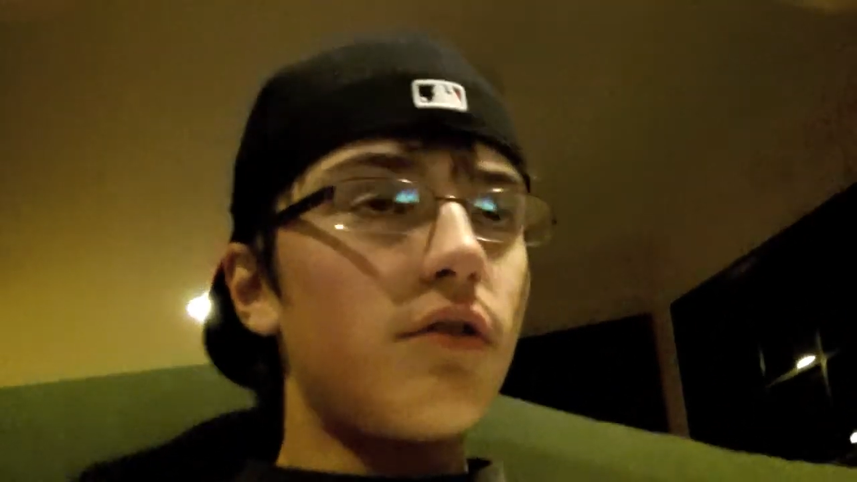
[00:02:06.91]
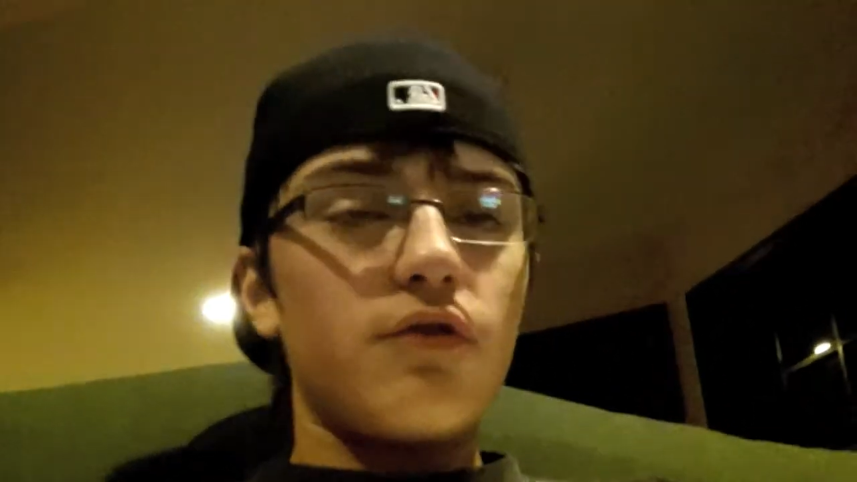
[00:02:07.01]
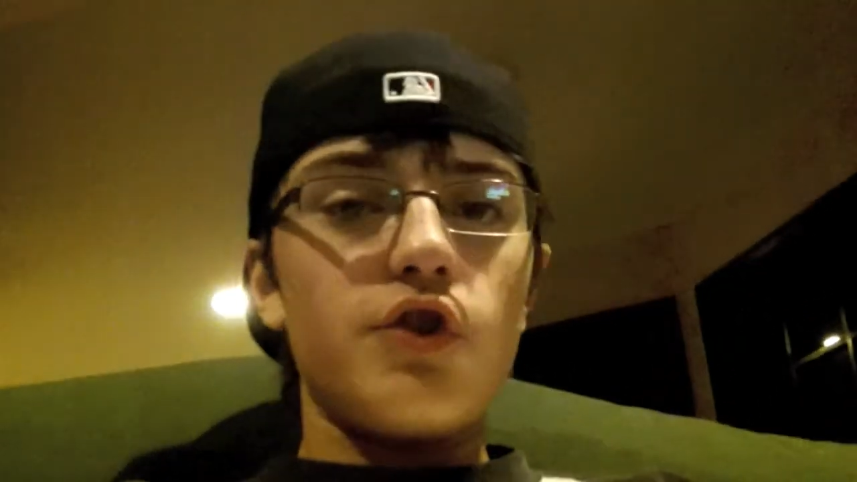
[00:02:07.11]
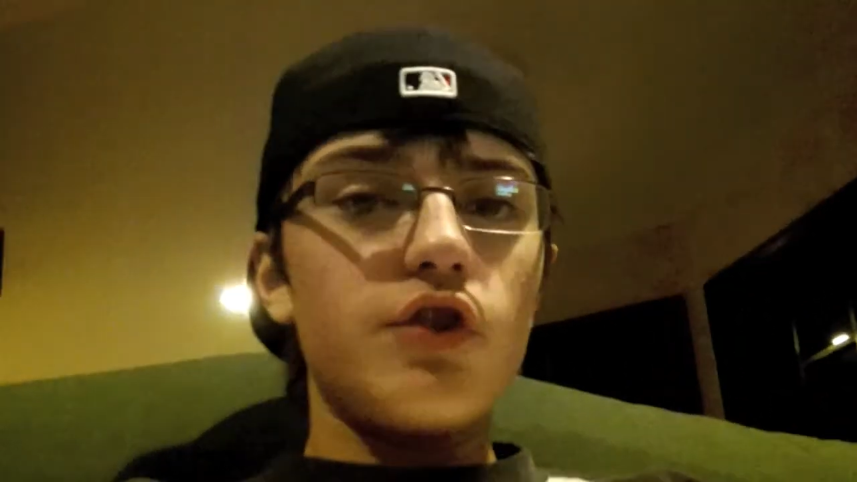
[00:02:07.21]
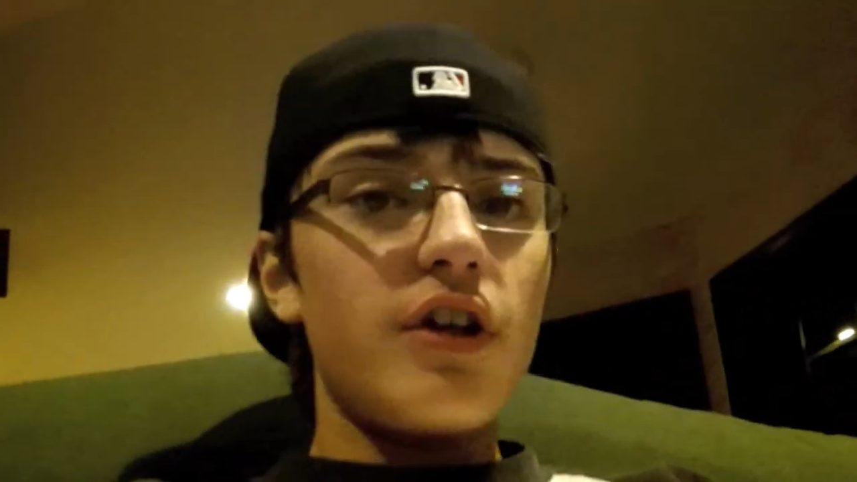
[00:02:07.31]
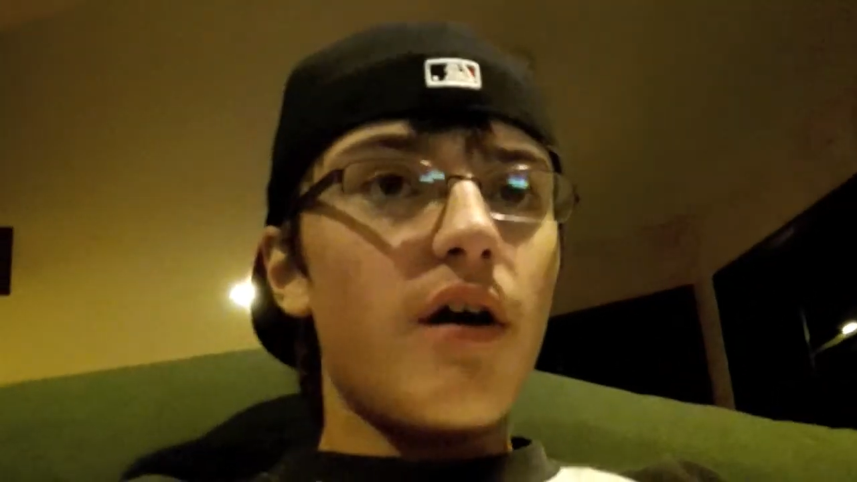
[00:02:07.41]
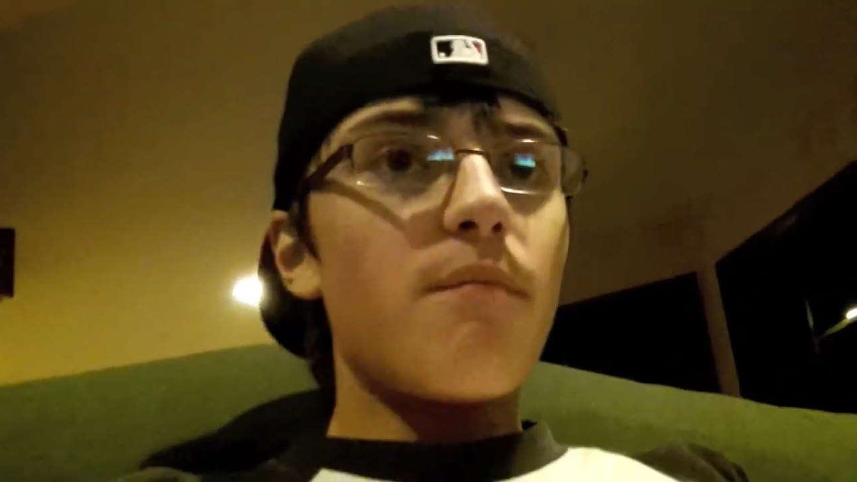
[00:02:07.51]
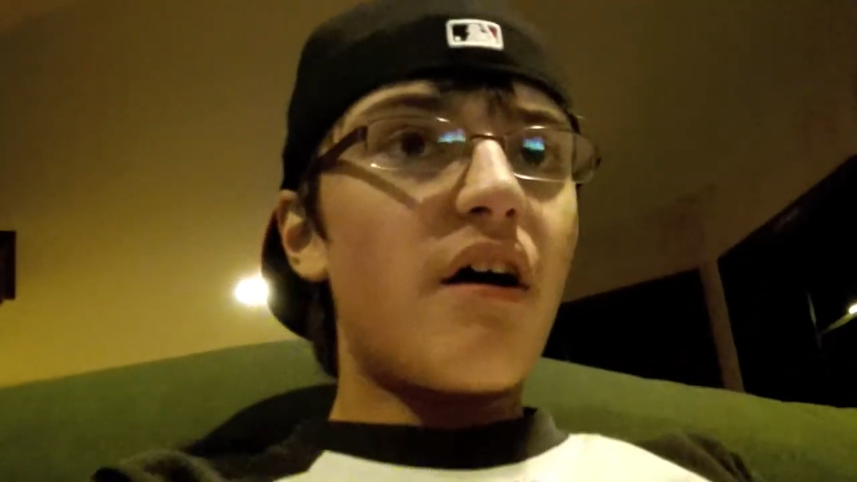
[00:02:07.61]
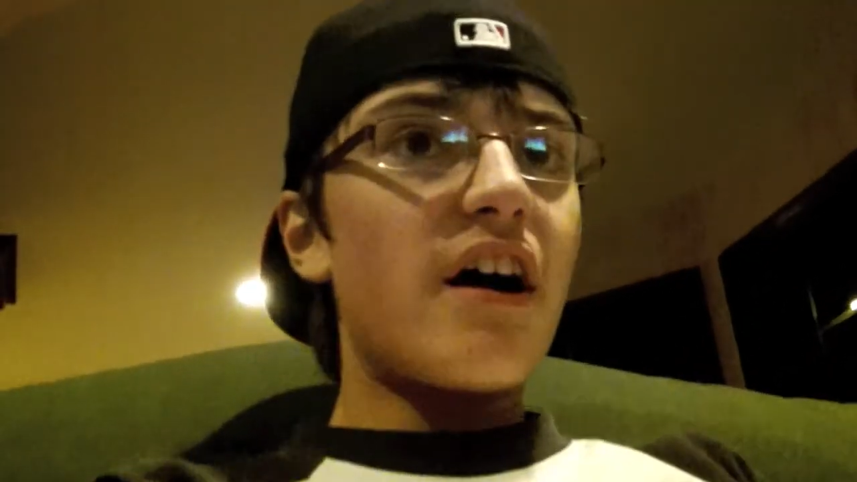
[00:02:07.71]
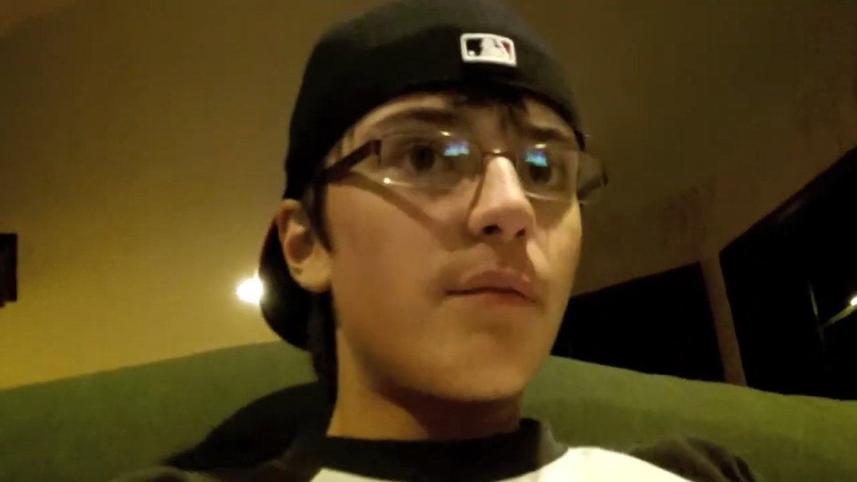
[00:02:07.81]
Should the
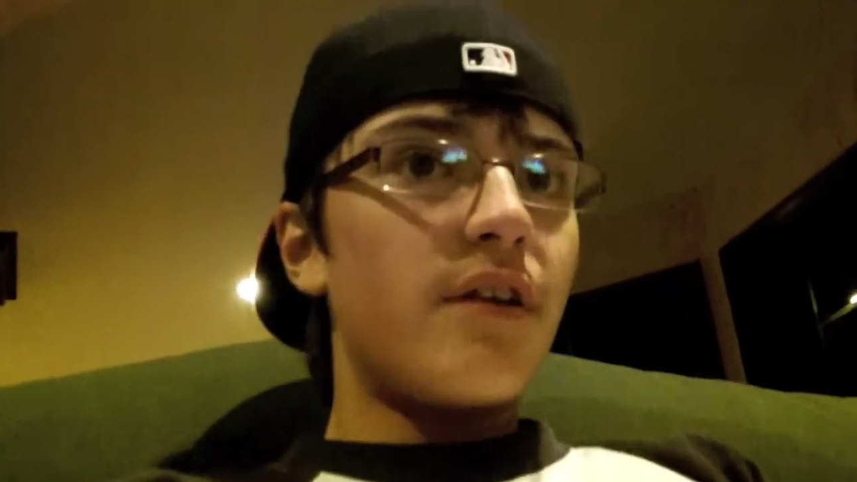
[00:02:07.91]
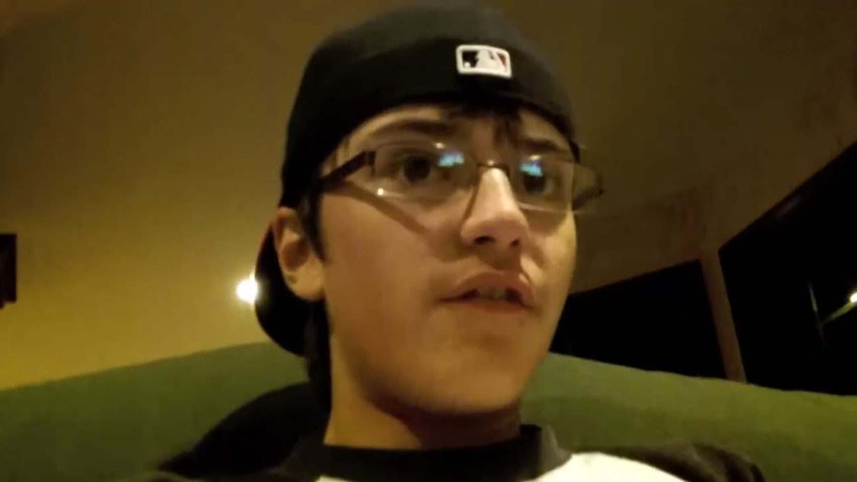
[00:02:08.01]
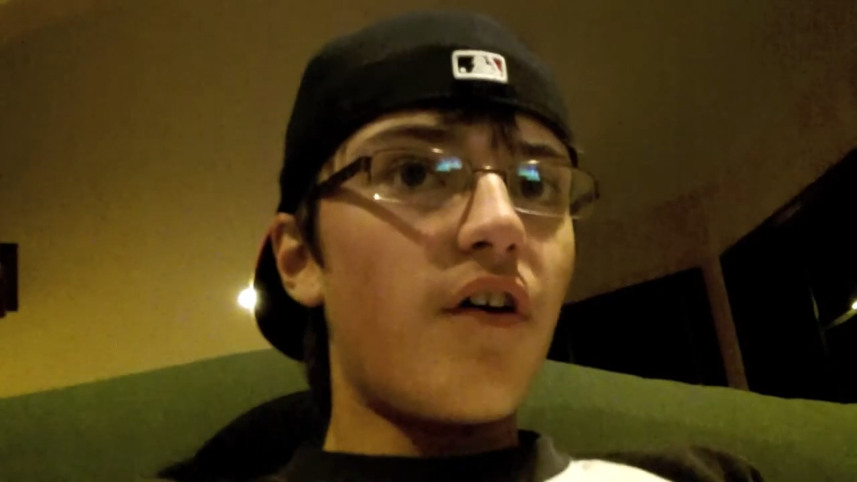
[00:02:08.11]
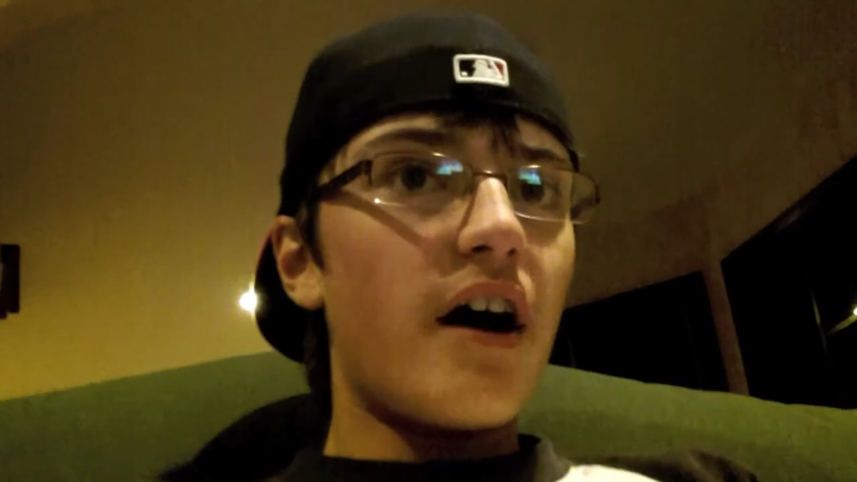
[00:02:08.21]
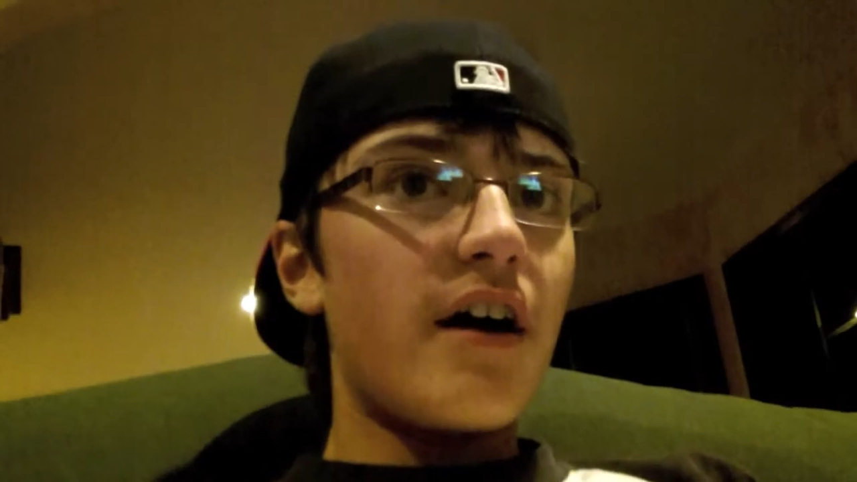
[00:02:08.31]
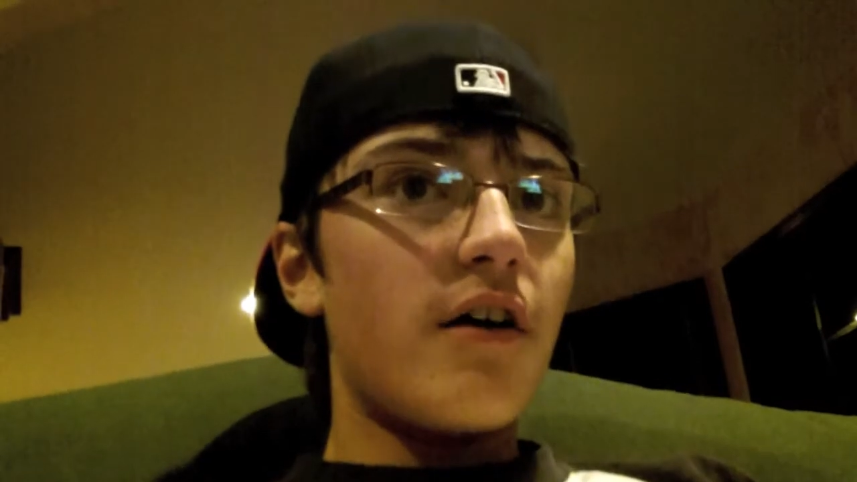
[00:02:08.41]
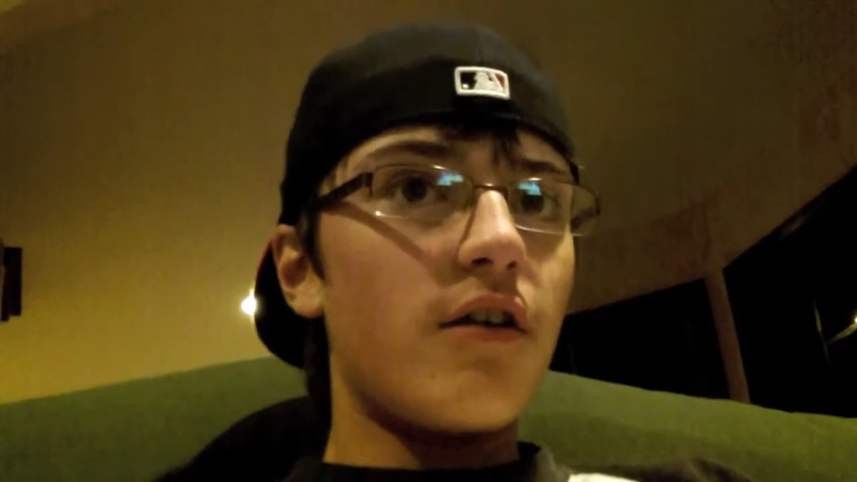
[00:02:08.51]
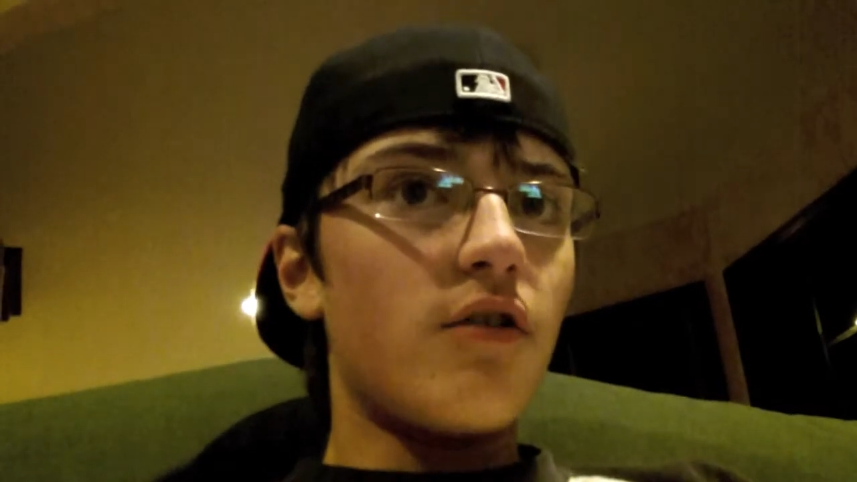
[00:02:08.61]
umpire be fired